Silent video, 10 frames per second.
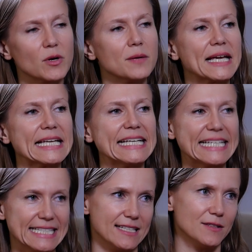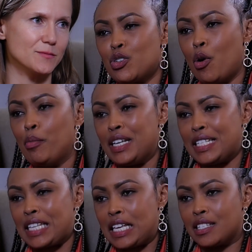Thank you for saying it, because nobody
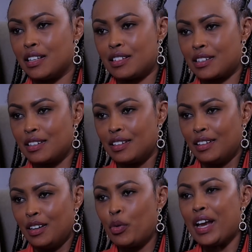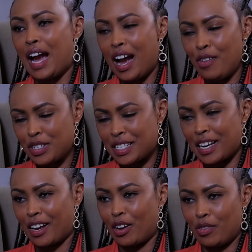says it. We have to
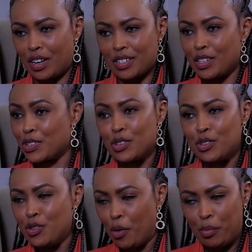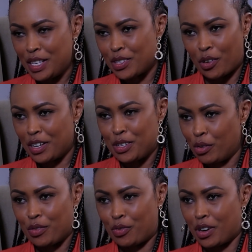take care of ourselves because nobody's going to
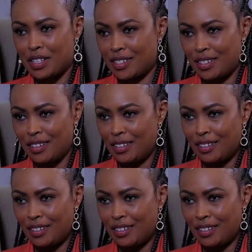do it for us.